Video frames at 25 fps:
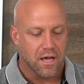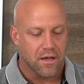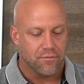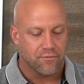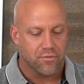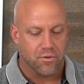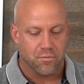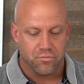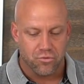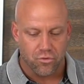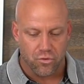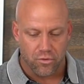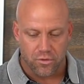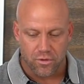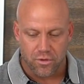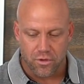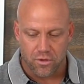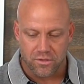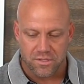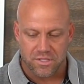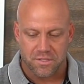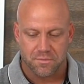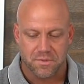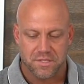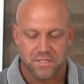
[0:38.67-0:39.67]
For
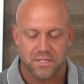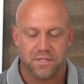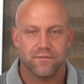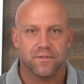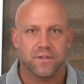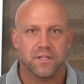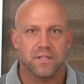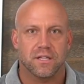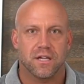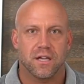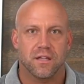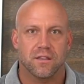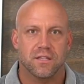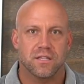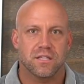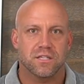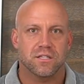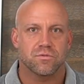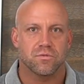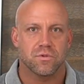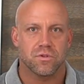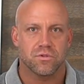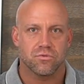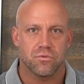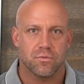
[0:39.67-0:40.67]
protocols specifically on
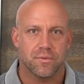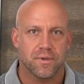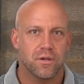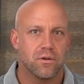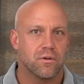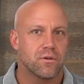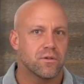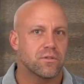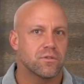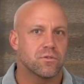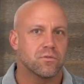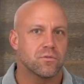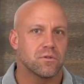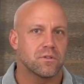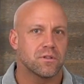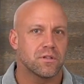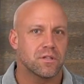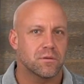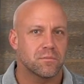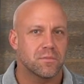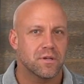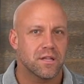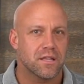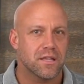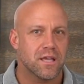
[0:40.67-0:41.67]
this, which we'll be going through a
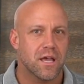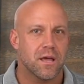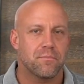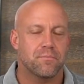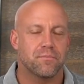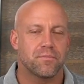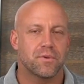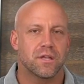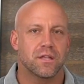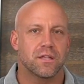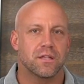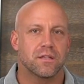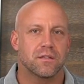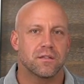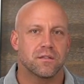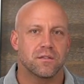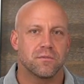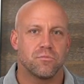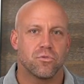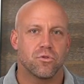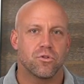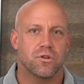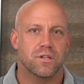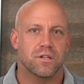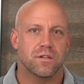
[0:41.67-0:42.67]
little bit of that, but the
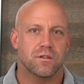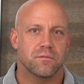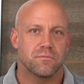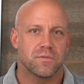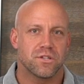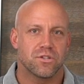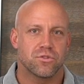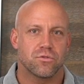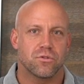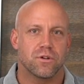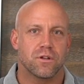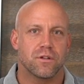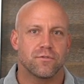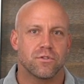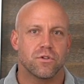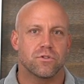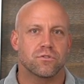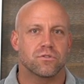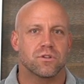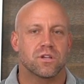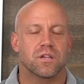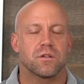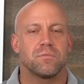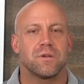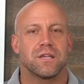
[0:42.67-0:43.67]
majority of
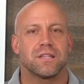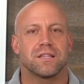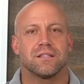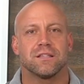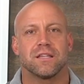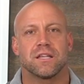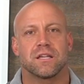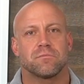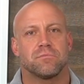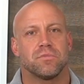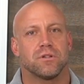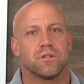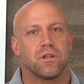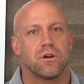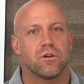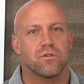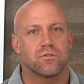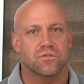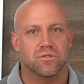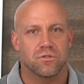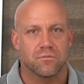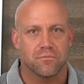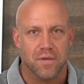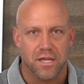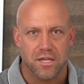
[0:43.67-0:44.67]
those are going to be in the link below,
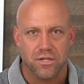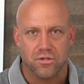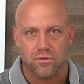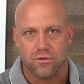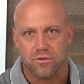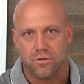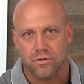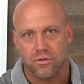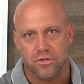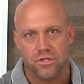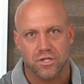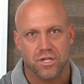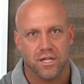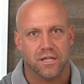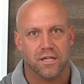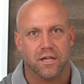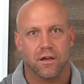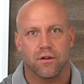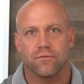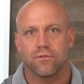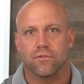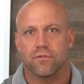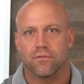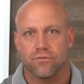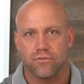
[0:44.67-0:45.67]
so make sure that you check
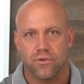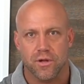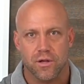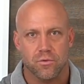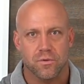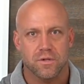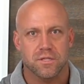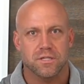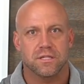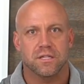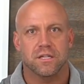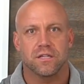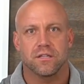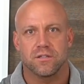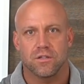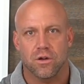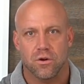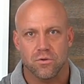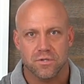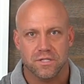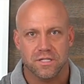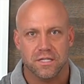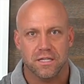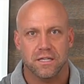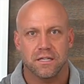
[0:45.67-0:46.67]
out for frequency,
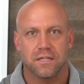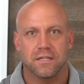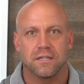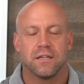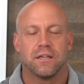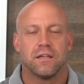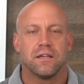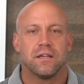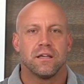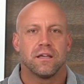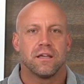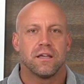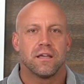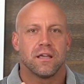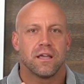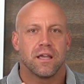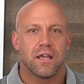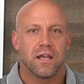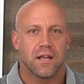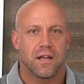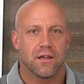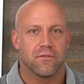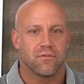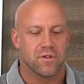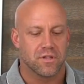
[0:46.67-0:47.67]
dosing,
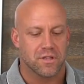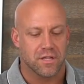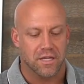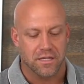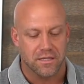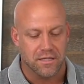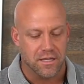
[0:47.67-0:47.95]
and everything